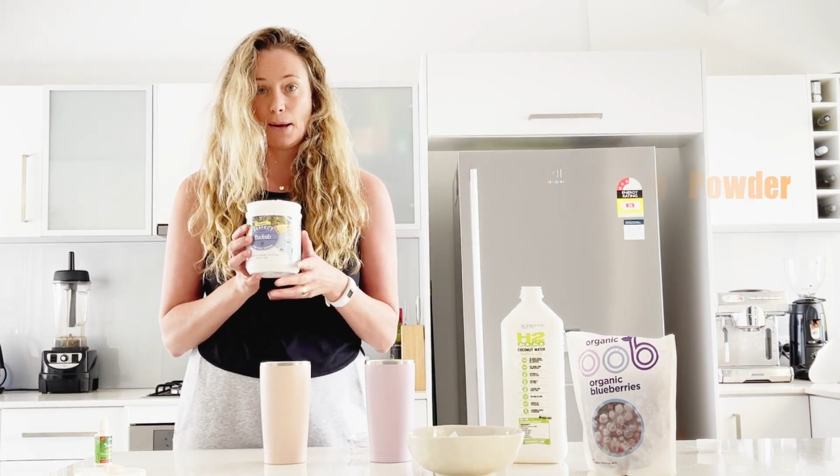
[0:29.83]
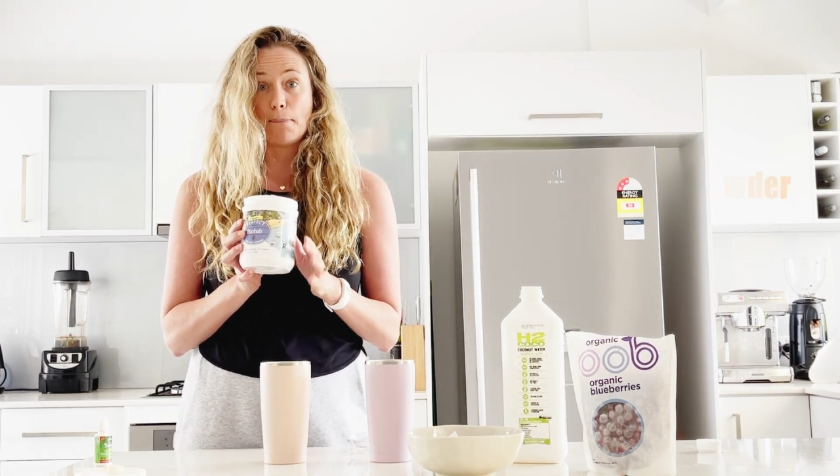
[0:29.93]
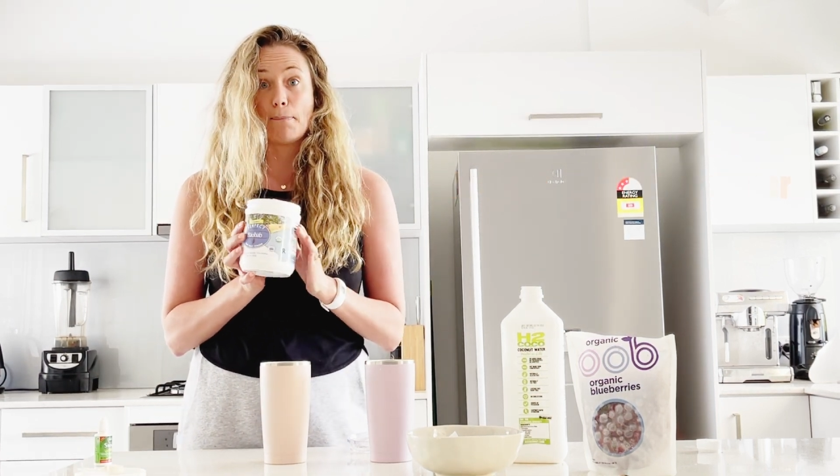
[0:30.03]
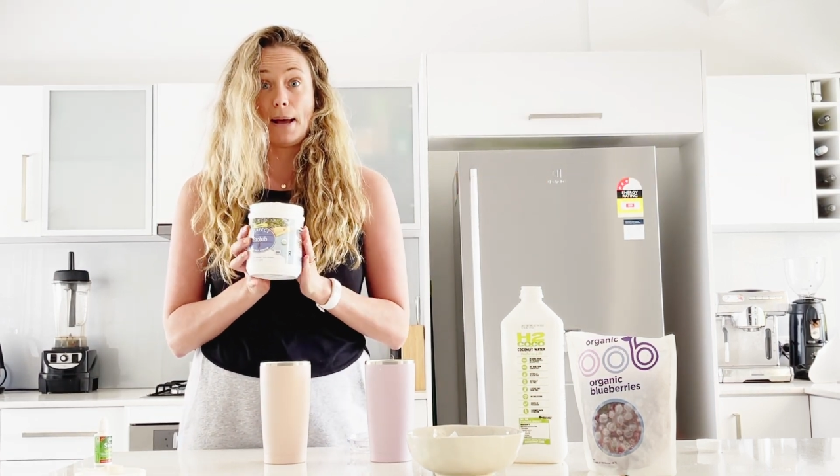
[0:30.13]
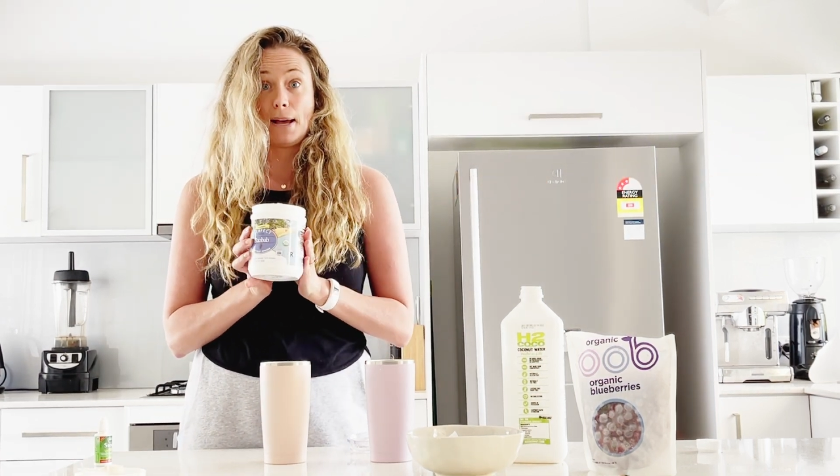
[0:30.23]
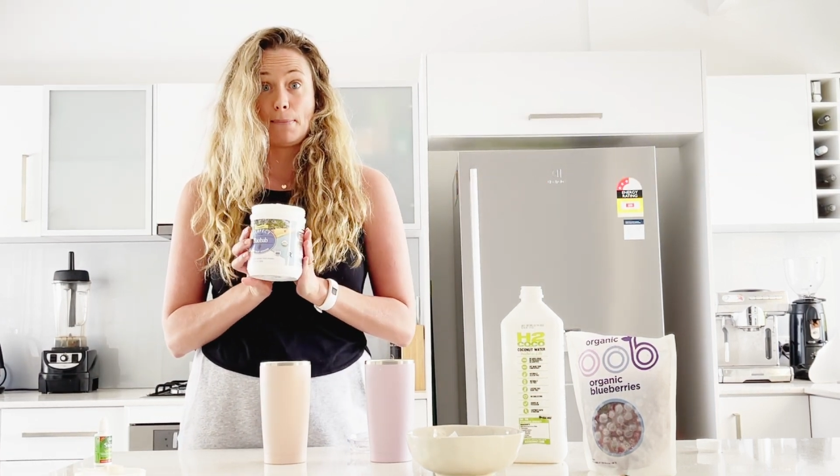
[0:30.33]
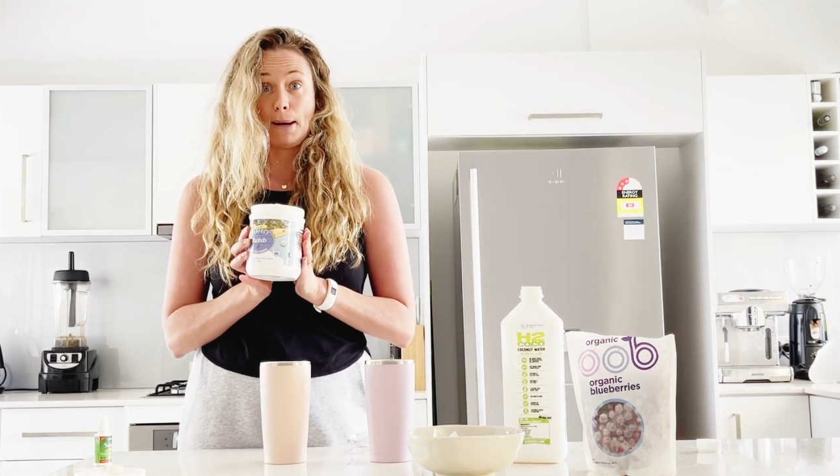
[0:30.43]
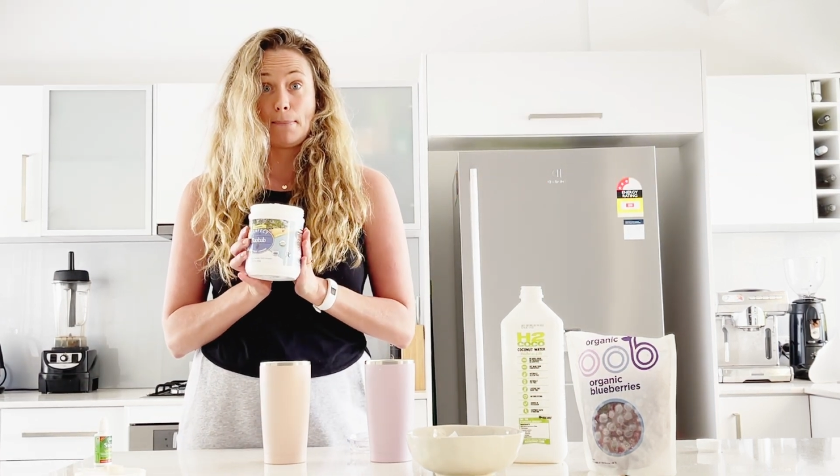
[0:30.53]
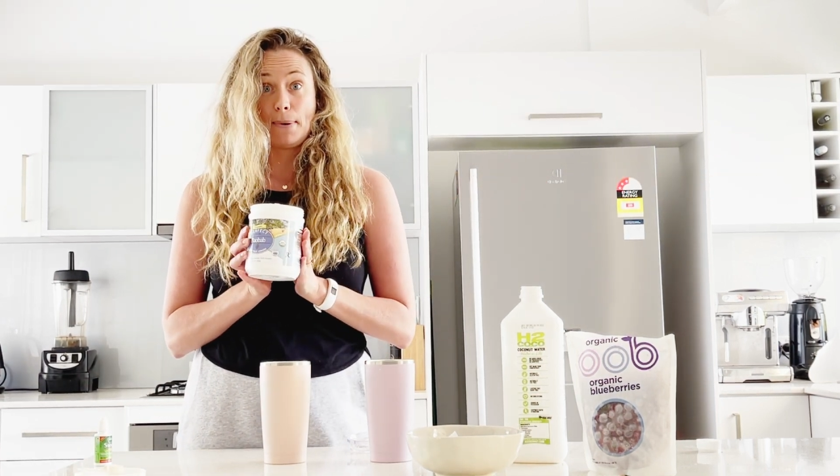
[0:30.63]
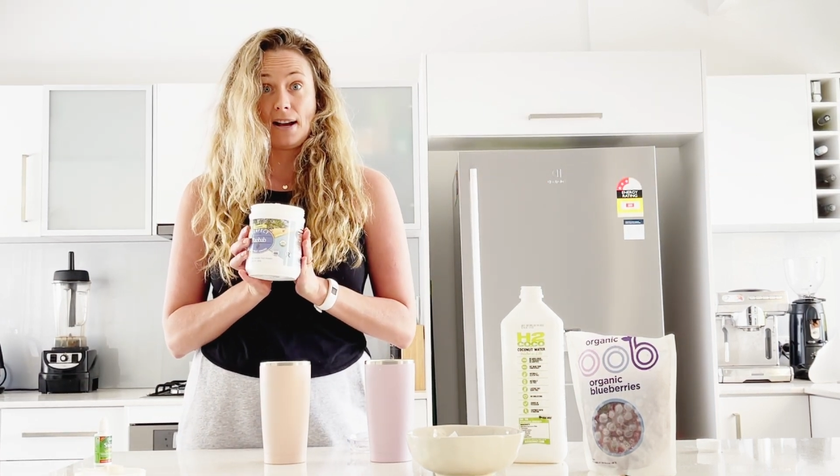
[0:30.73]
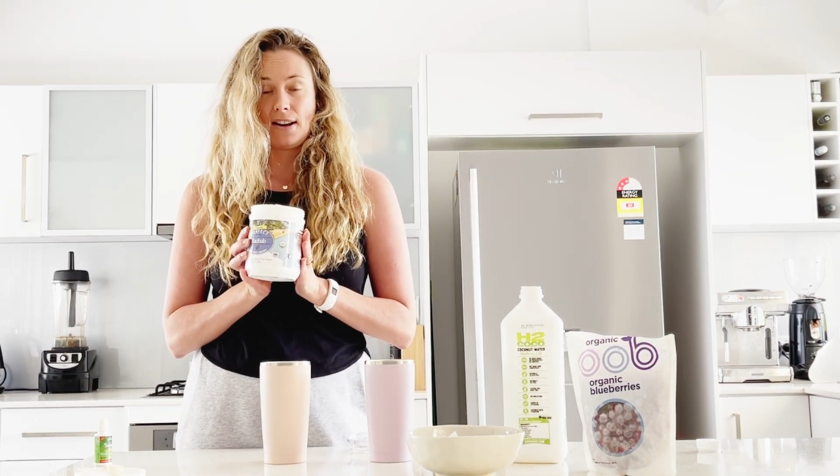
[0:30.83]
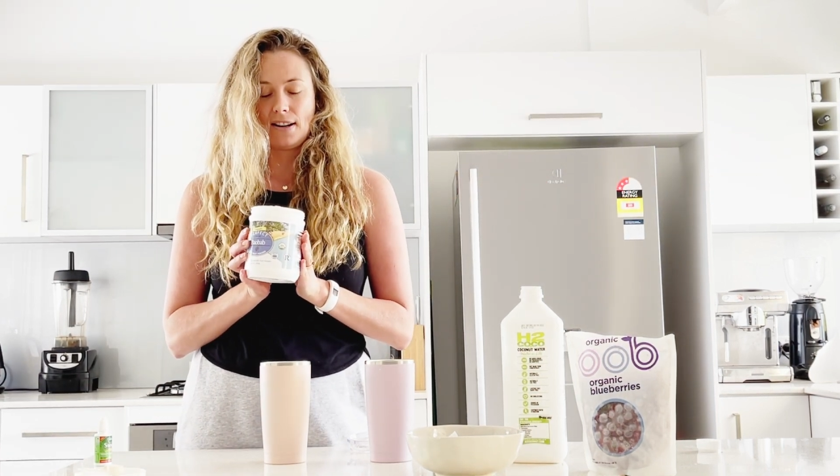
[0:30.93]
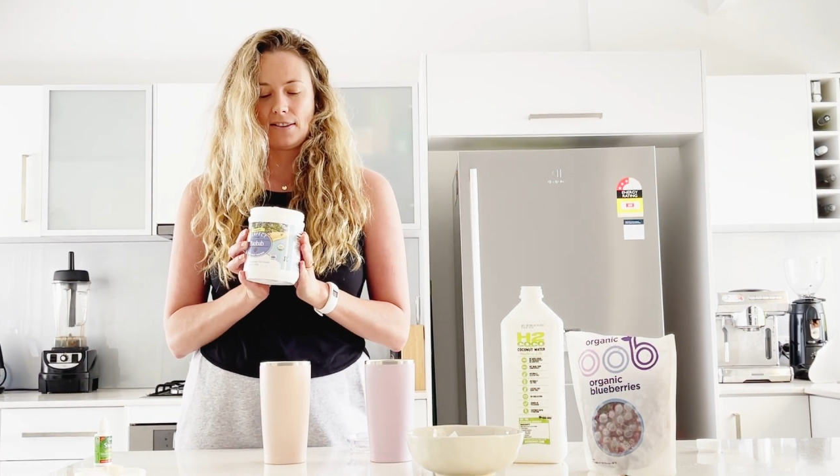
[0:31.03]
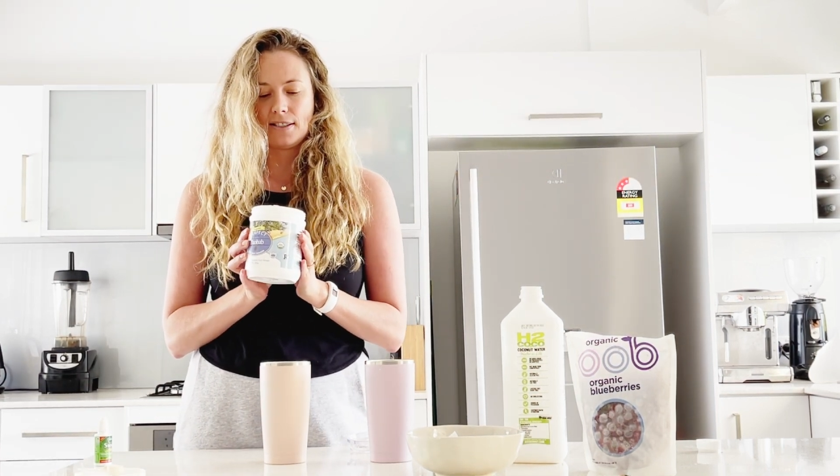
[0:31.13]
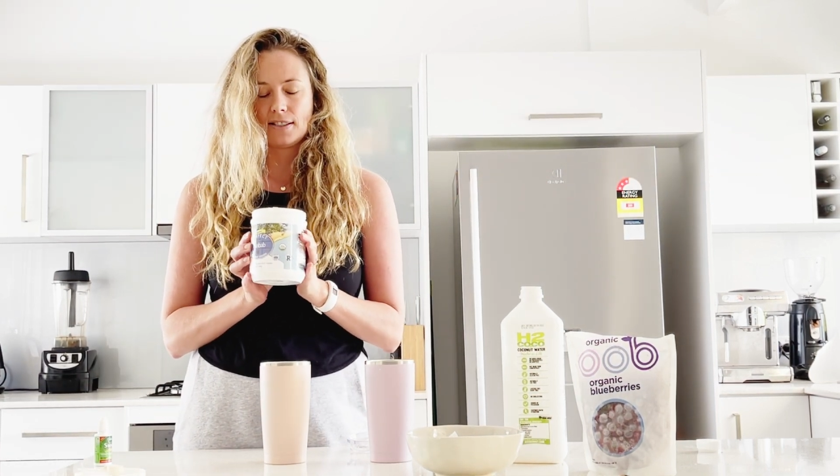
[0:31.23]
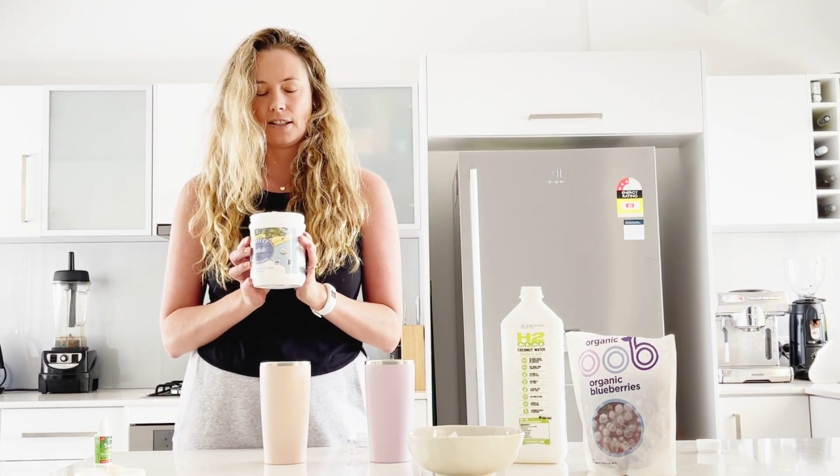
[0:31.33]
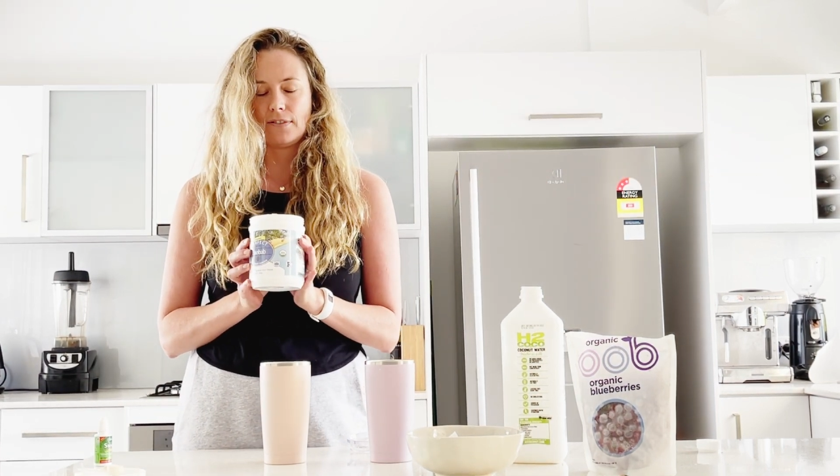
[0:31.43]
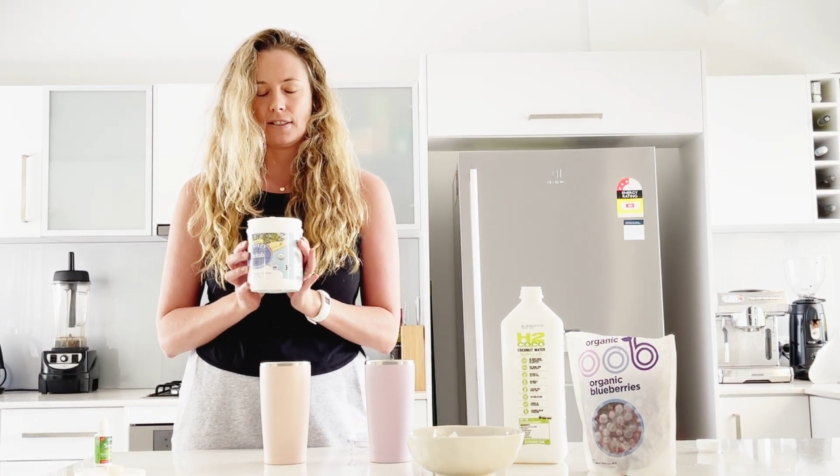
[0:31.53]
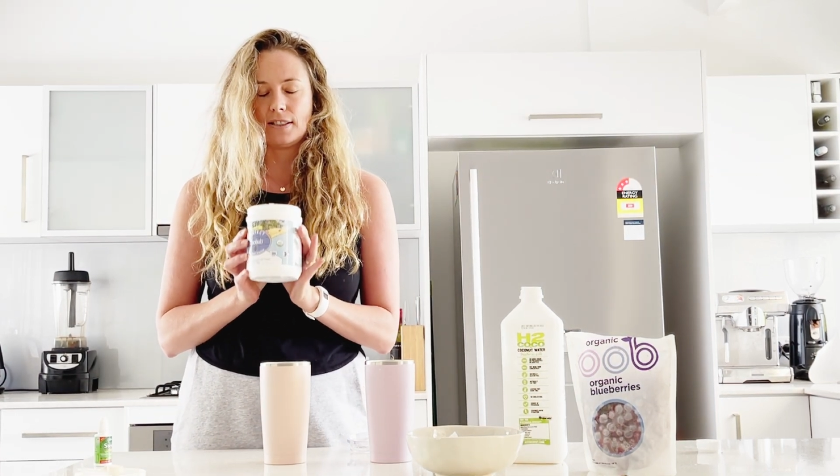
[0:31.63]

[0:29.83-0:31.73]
baobab powder. This stuff is